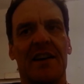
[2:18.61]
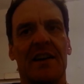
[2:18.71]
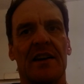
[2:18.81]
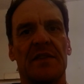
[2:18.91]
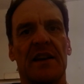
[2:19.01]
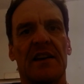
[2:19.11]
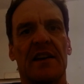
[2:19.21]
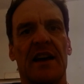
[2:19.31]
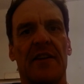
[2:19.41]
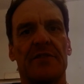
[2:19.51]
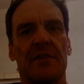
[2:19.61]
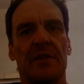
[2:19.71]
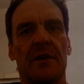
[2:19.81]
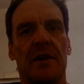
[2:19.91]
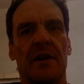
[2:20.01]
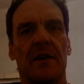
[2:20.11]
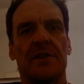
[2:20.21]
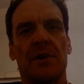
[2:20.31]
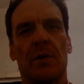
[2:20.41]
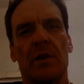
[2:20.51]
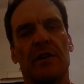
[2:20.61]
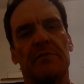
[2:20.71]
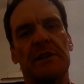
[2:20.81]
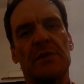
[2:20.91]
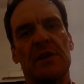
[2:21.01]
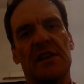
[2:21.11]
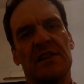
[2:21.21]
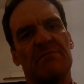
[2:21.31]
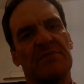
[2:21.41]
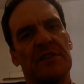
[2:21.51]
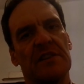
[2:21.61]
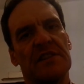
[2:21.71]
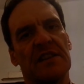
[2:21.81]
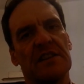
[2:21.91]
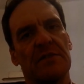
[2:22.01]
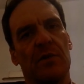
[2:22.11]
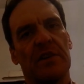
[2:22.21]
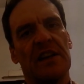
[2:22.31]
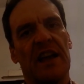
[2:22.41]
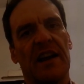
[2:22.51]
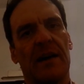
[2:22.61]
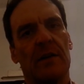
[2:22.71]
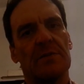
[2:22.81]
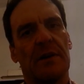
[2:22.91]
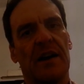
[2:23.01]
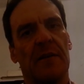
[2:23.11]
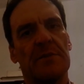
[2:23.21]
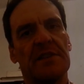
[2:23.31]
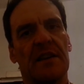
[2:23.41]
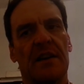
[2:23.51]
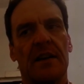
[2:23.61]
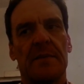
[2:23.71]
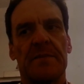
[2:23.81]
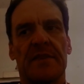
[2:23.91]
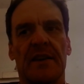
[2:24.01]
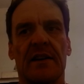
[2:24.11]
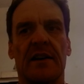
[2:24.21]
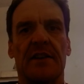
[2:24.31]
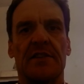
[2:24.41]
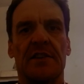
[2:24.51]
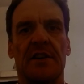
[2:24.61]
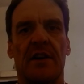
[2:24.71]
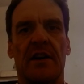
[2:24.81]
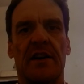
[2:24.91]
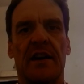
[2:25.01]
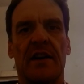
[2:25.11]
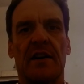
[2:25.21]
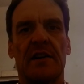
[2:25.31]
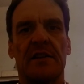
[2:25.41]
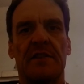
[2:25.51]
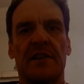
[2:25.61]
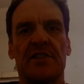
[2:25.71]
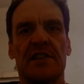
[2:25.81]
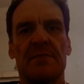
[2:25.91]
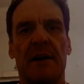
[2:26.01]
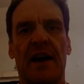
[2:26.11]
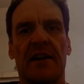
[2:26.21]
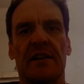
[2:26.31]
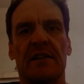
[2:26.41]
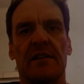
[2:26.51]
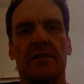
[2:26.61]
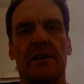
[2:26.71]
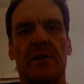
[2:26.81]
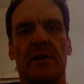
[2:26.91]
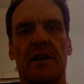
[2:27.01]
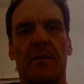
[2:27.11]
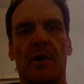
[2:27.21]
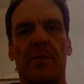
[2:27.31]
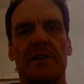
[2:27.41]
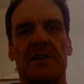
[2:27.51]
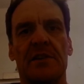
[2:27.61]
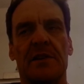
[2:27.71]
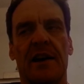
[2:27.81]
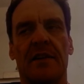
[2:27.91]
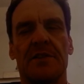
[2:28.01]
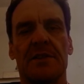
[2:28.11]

And then after a total of between 36 and 48 hours perhaps, I turned it on and I got the functions back, including what I'm hoping to do now.